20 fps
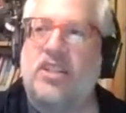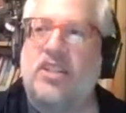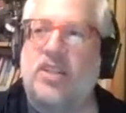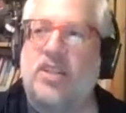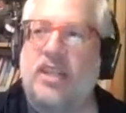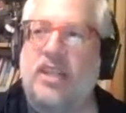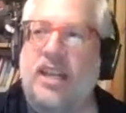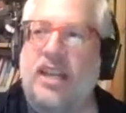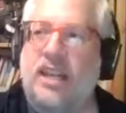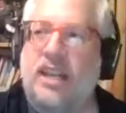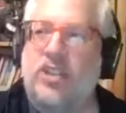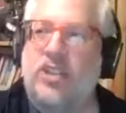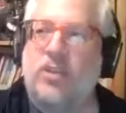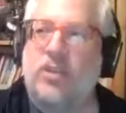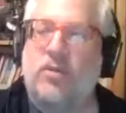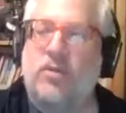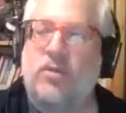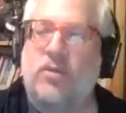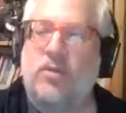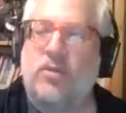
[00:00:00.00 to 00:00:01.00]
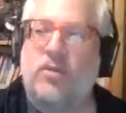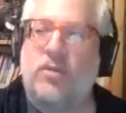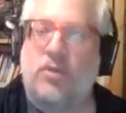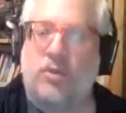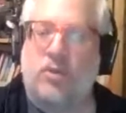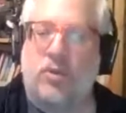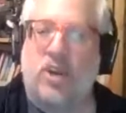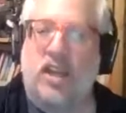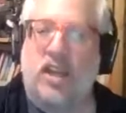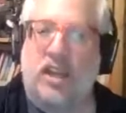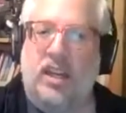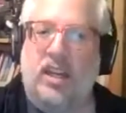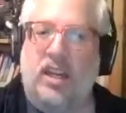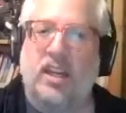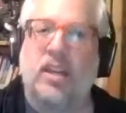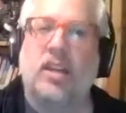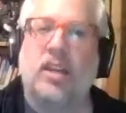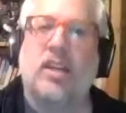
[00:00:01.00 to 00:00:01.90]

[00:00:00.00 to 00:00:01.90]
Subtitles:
you can get to it for free.